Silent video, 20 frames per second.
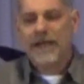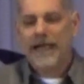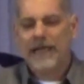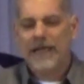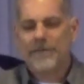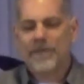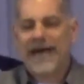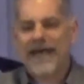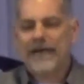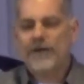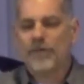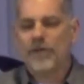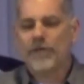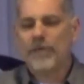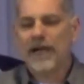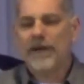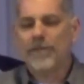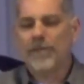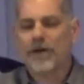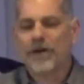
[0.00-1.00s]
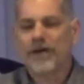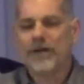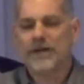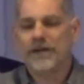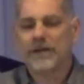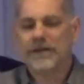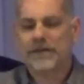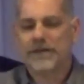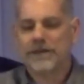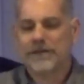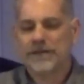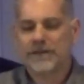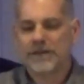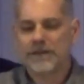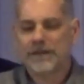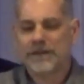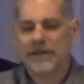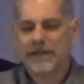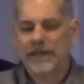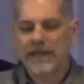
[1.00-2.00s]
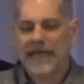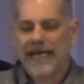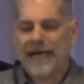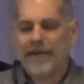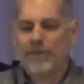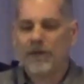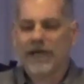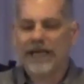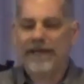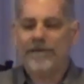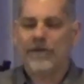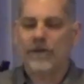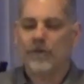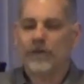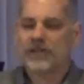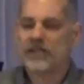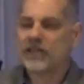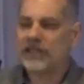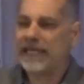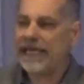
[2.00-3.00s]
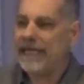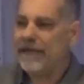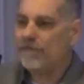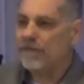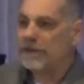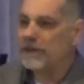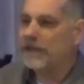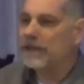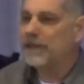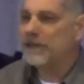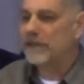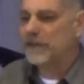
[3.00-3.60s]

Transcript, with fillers: Anybody remember? I believe it was Stephen